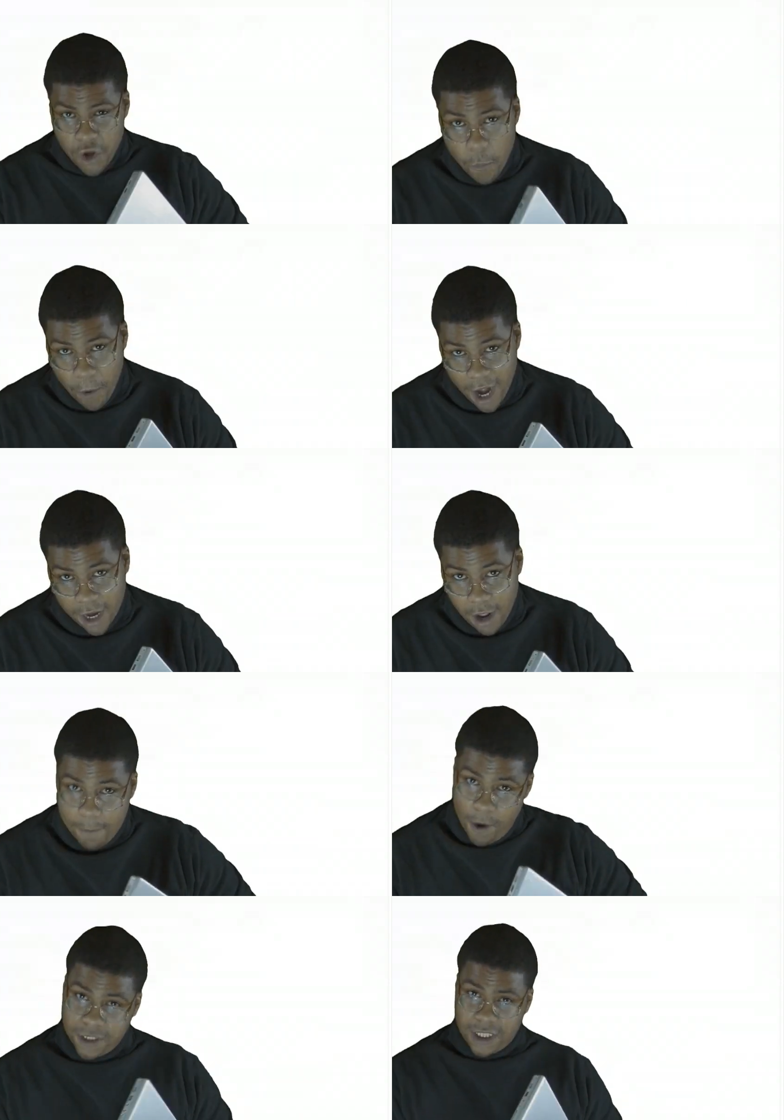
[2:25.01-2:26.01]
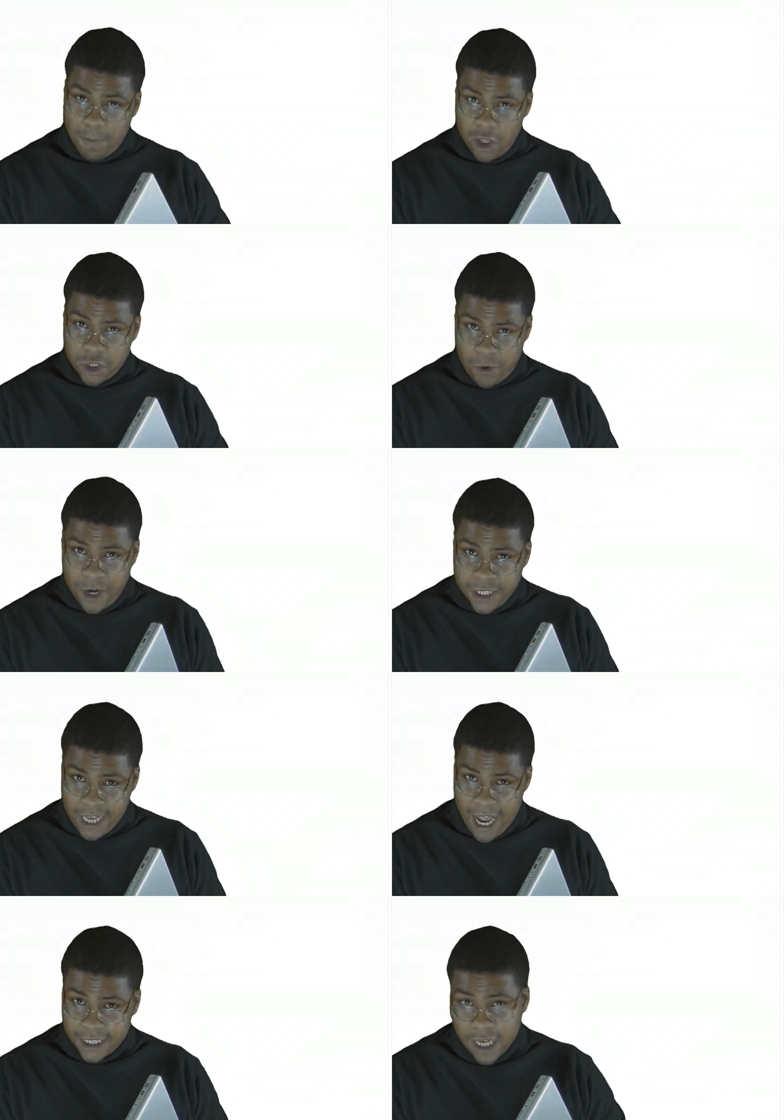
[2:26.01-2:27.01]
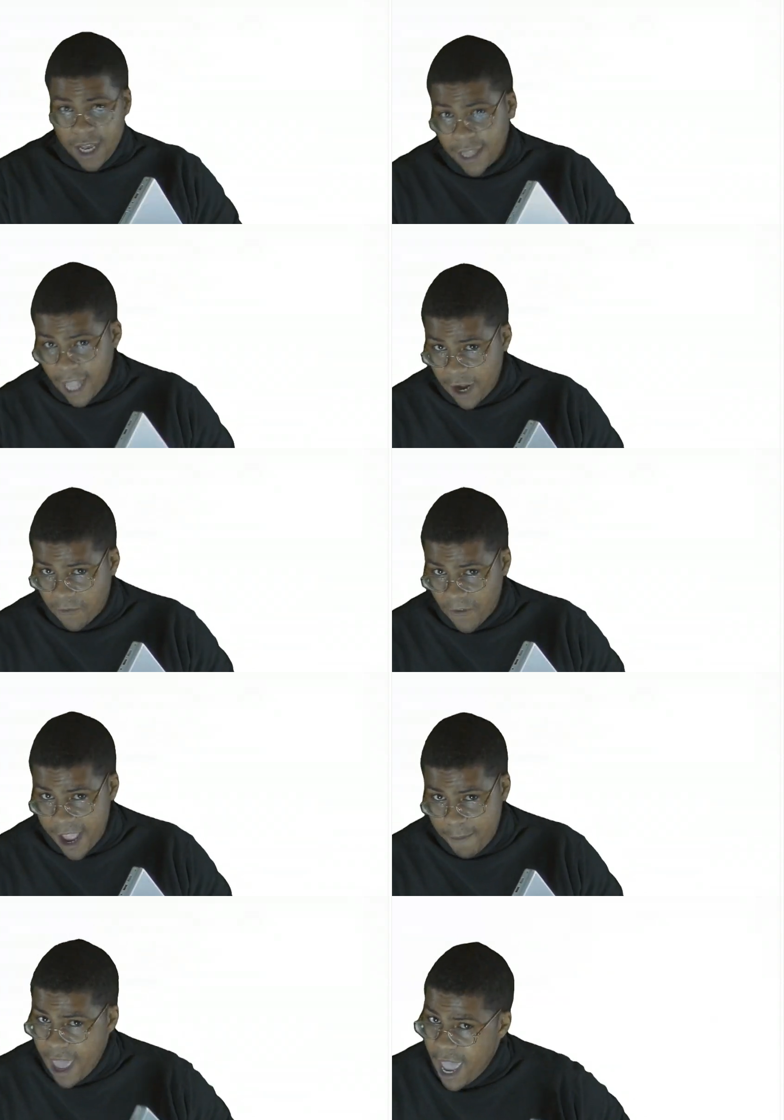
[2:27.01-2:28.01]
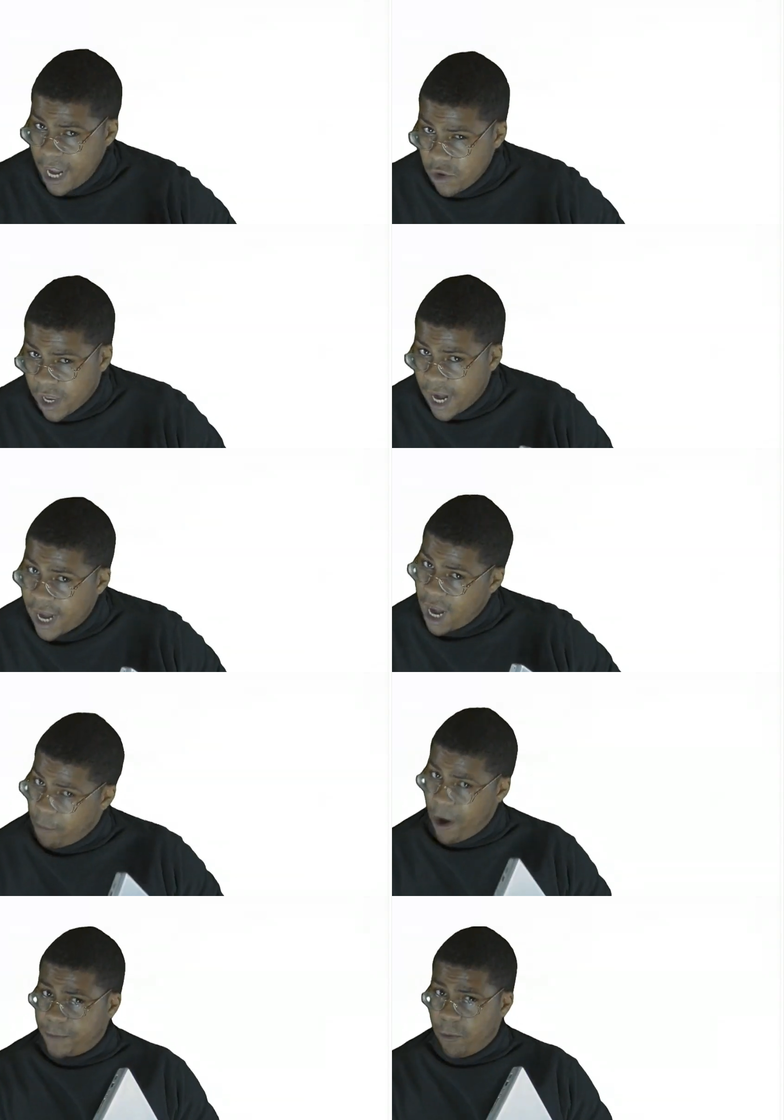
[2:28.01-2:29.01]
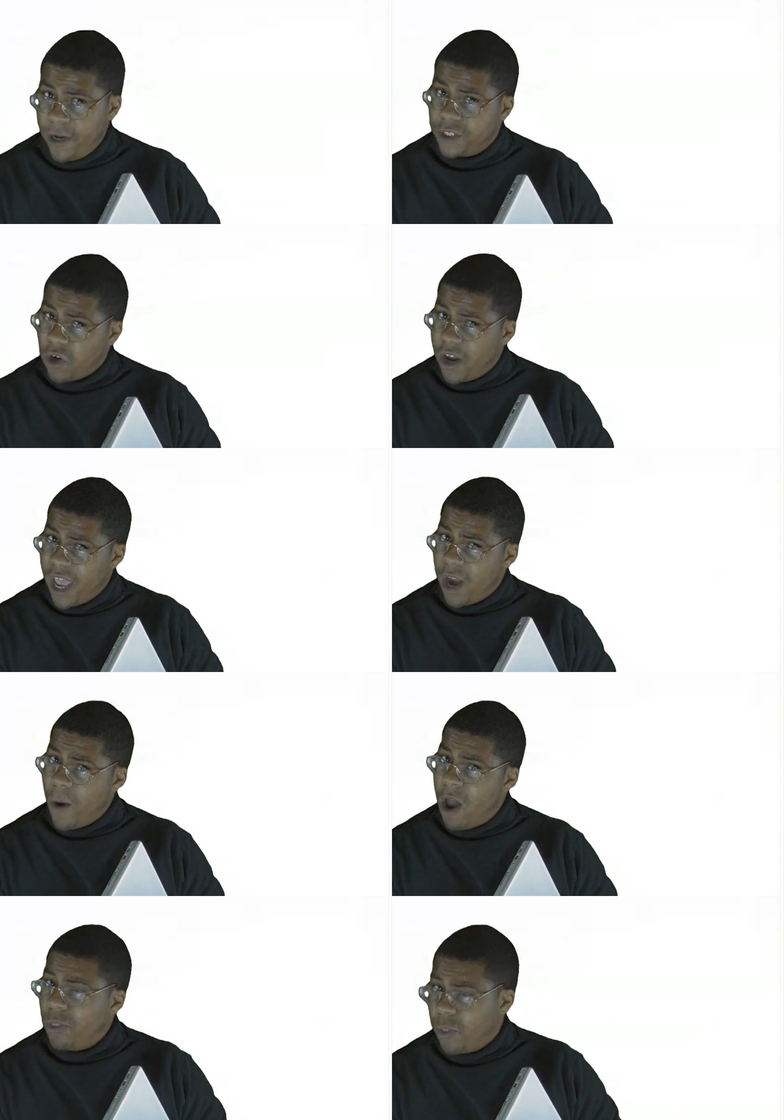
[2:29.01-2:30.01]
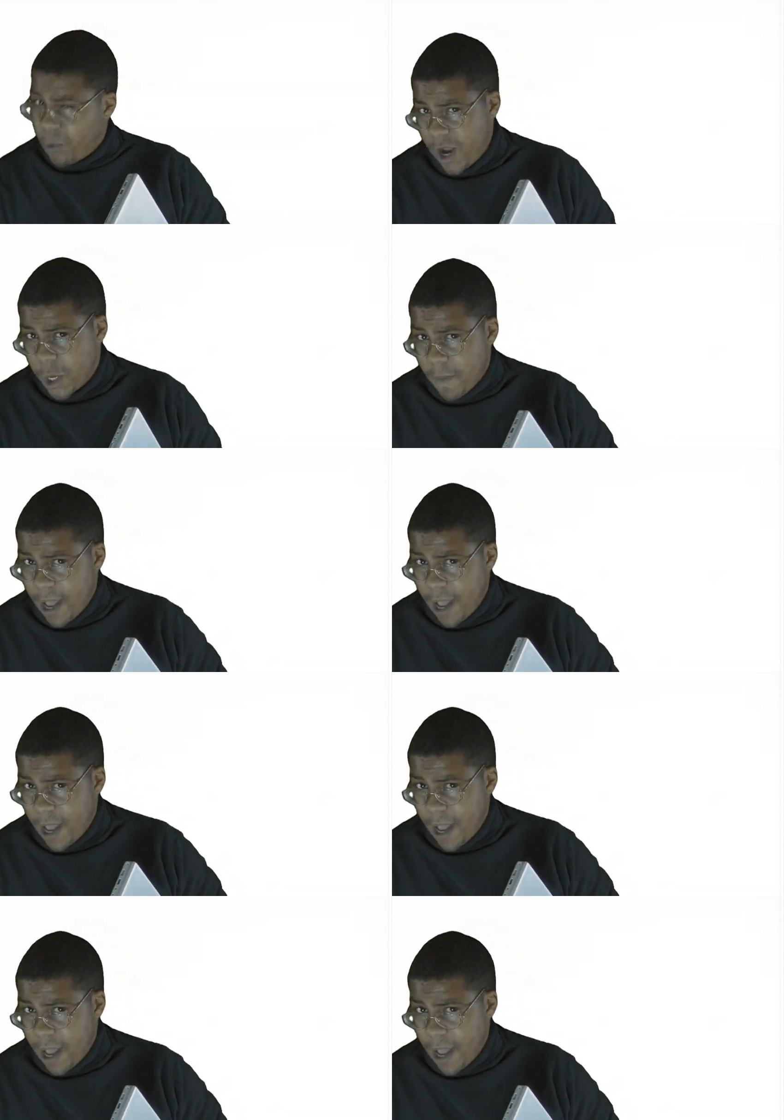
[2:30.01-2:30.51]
The new product boasts a smaller screen size, lighter frame, and you can get it at a price point starting at around 300